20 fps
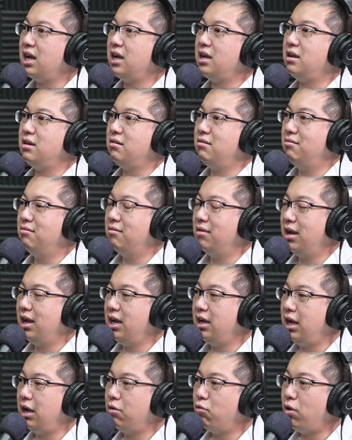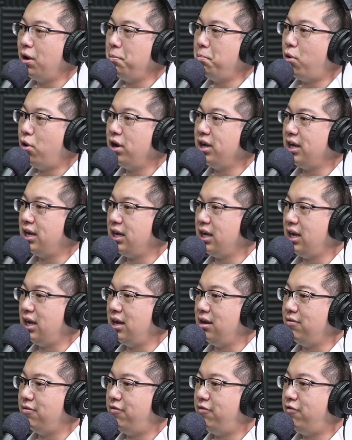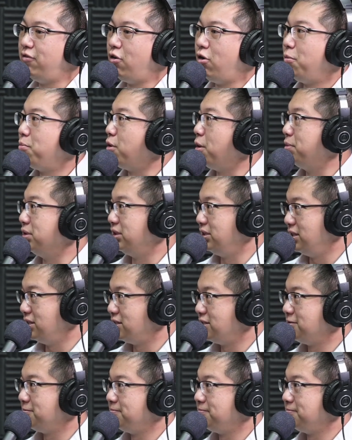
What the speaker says: and at one point I had 4 properties.